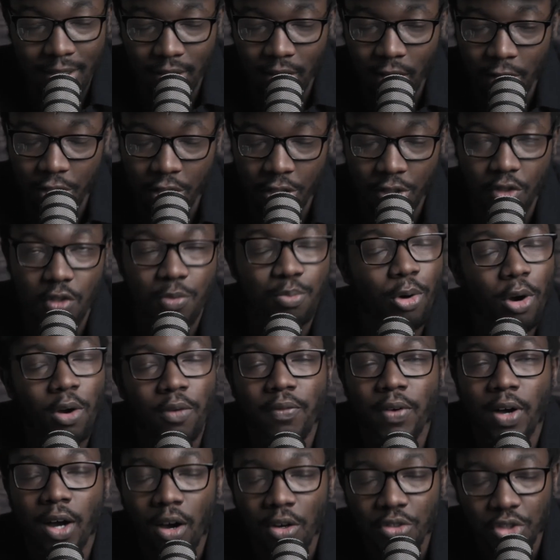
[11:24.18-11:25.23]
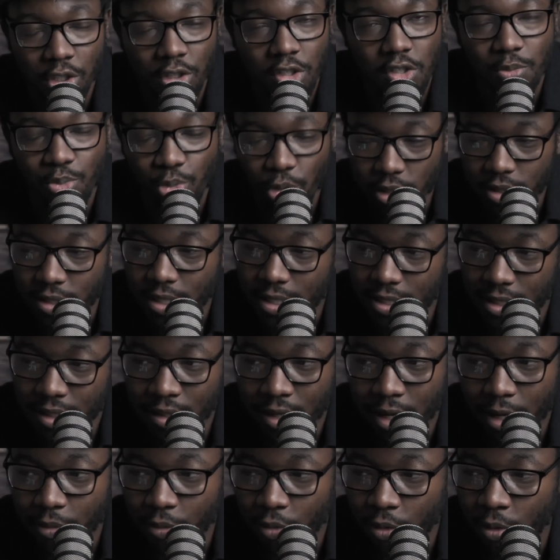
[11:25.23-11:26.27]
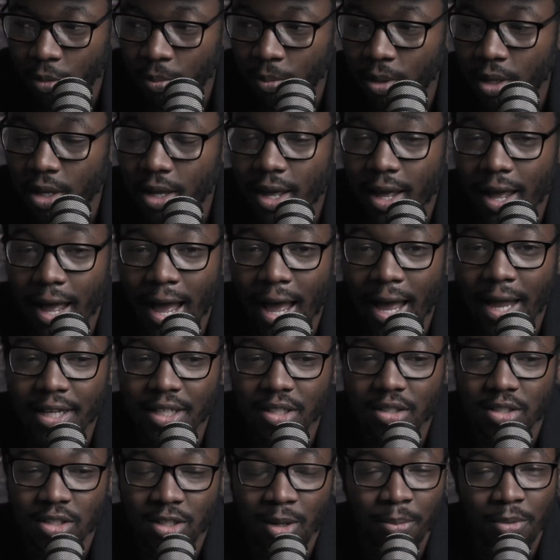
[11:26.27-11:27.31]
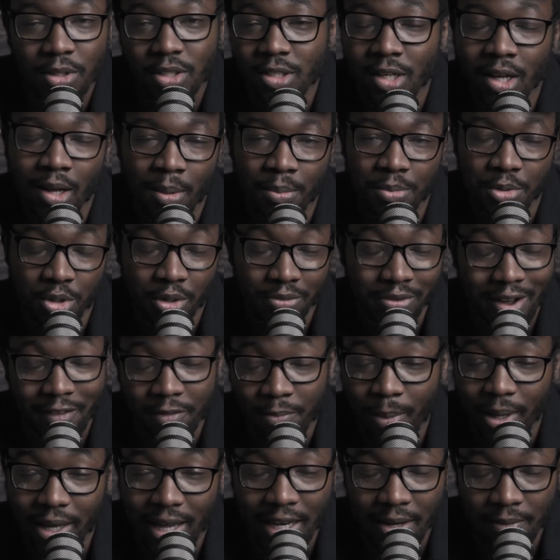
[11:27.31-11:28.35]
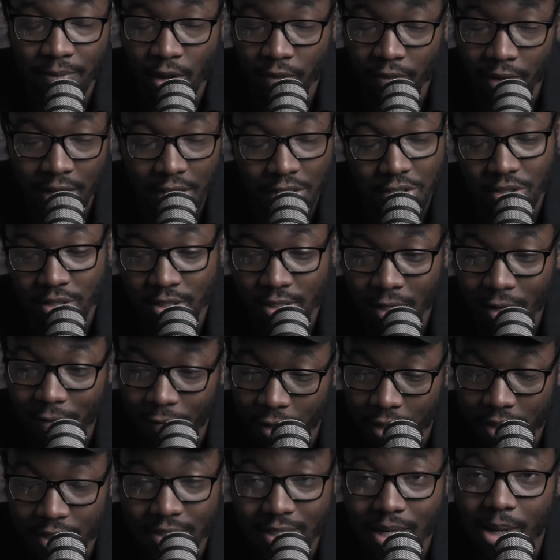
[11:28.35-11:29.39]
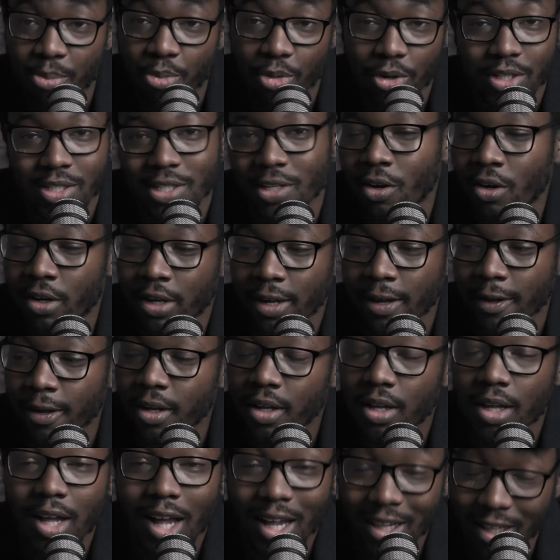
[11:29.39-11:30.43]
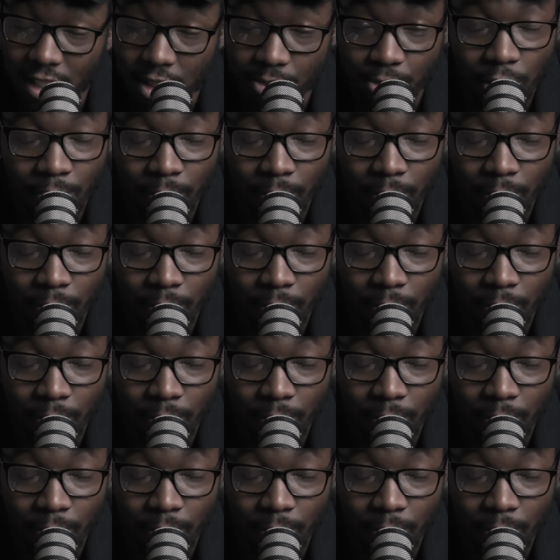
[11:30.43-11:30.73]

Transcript: like you can use profiles, you can use presets in Lightroom, and some of the time you don't have to make any further edits yourself. You can set a preset on it, and then it's pretty